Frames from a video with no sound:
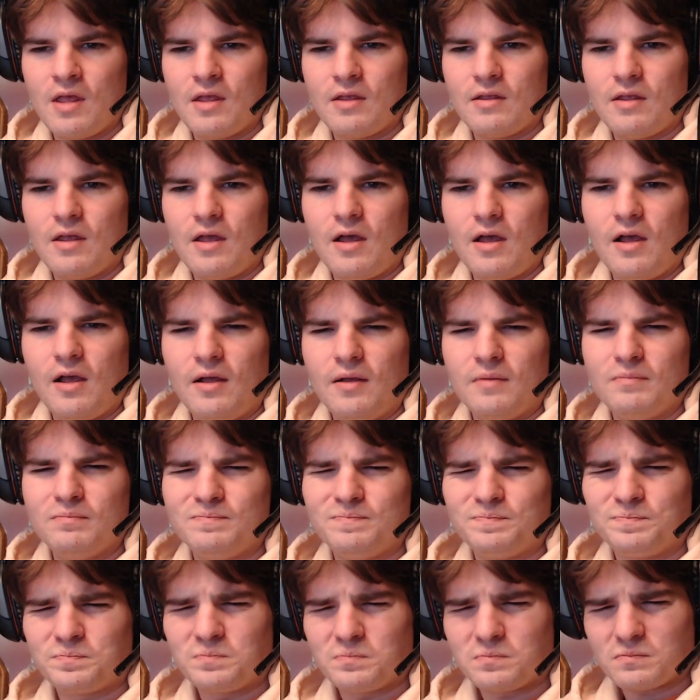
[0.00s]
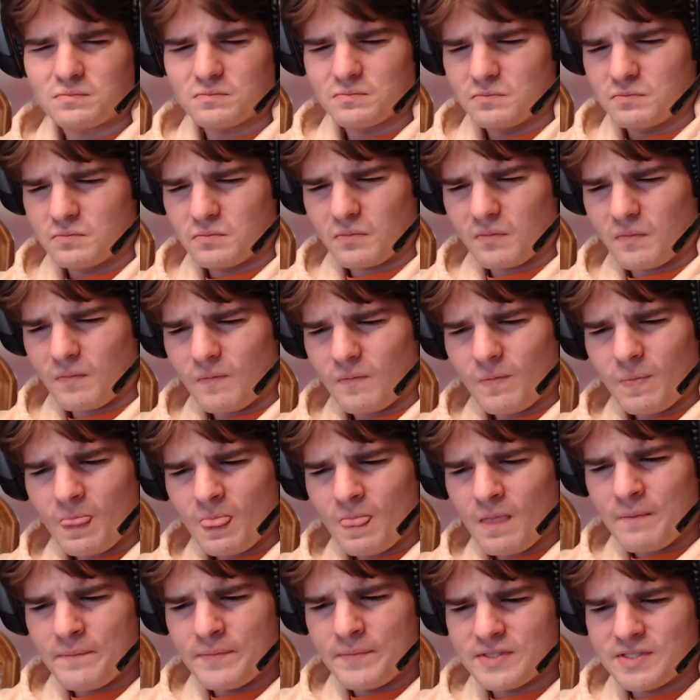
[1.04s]
Um,
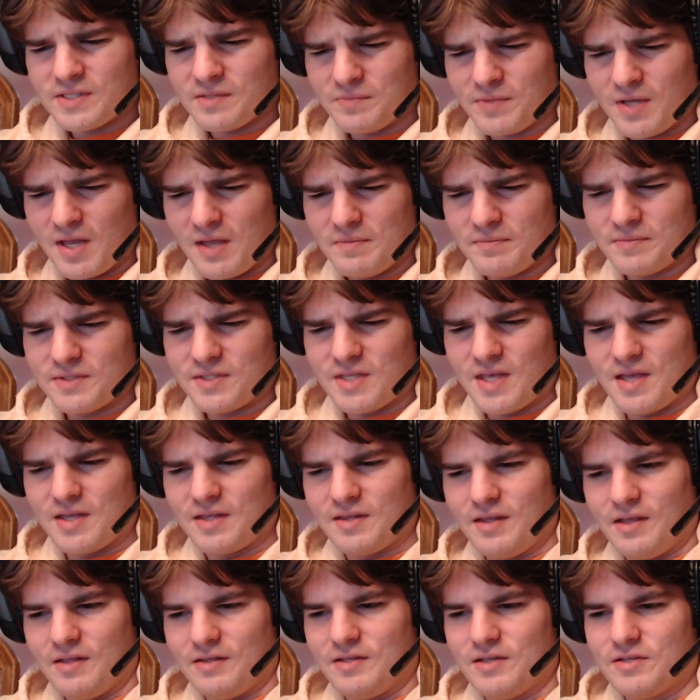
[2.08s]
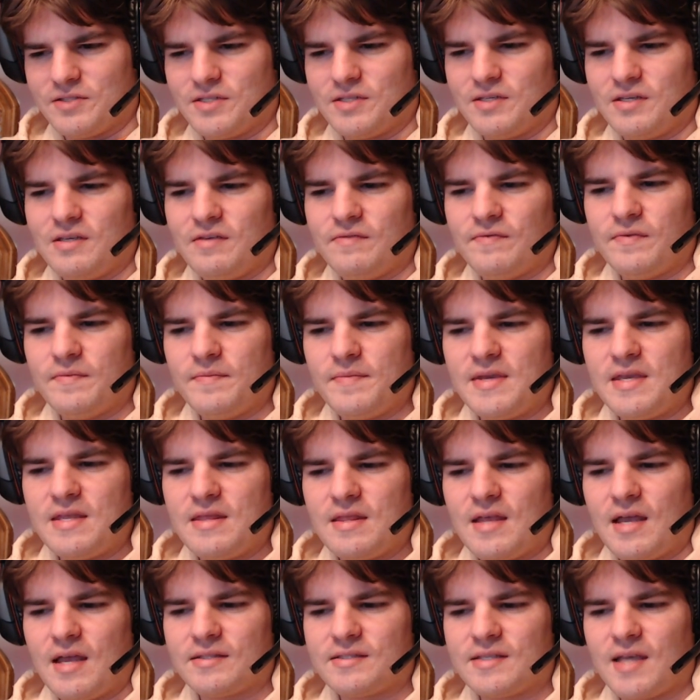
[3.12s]
but sometimes that doesn't even mean
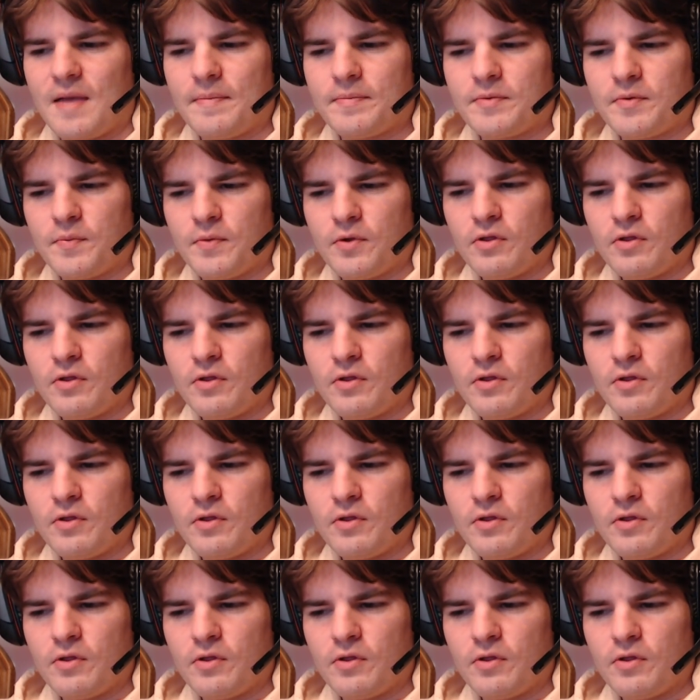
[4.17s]
that's optimal.